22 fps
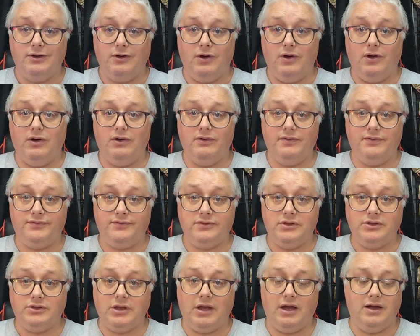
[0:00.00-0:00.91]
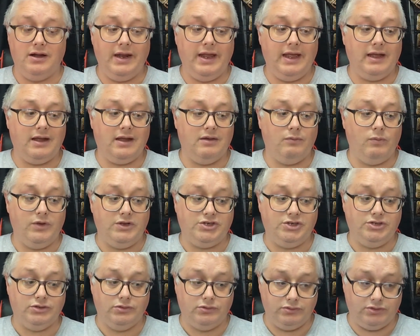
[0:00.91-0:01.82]
of the Dalek,
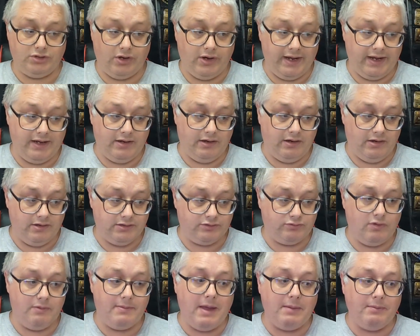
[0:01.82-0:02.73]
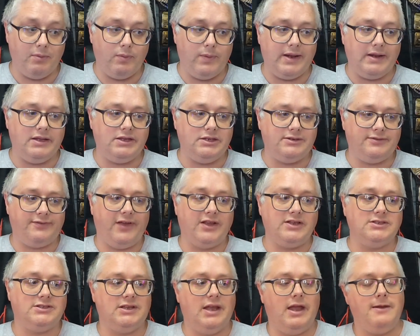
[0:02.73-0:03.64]
which is all die cast. Remember, when these
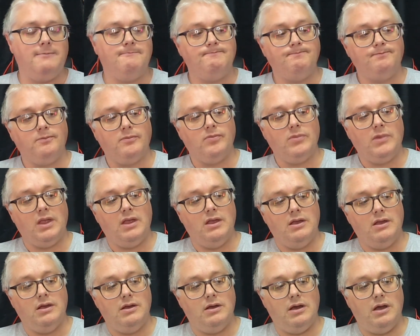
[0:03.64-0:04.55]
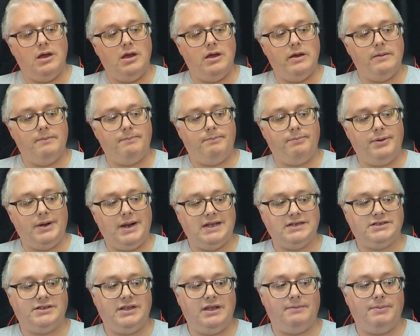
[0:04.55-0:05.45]
things say
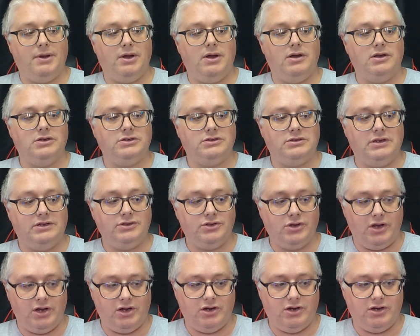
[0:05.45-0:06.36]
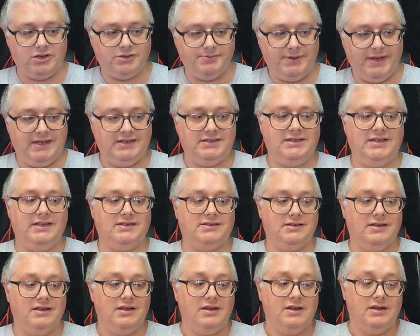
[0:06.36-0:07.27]
plastic parts and die cast
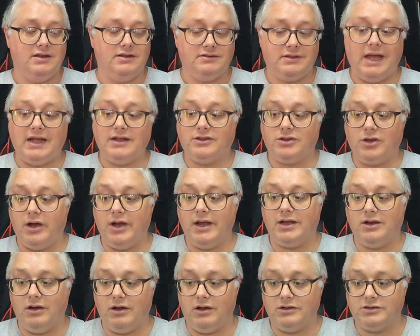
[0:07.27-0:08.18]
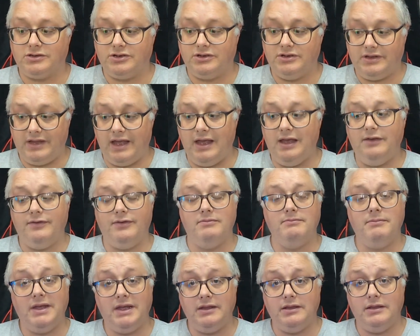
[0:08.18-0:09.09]
pieces, that die cast could
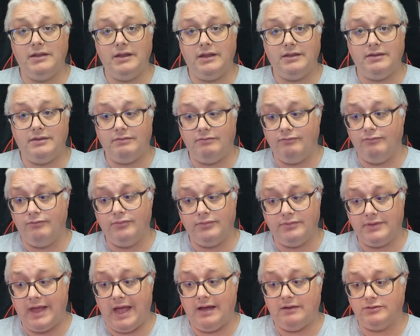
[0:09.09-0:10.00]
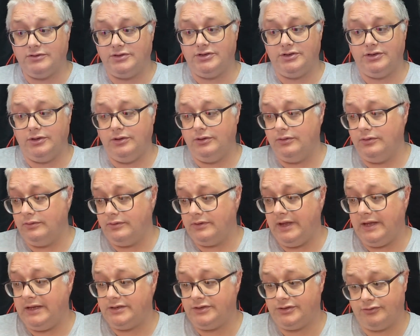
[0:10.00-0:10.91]
even mean down to
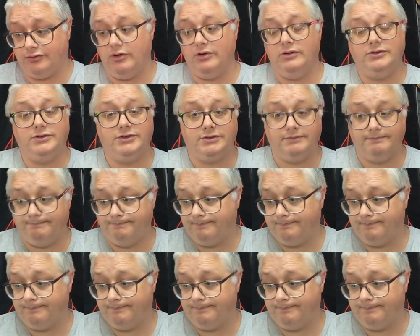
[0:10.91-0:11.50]
the screws,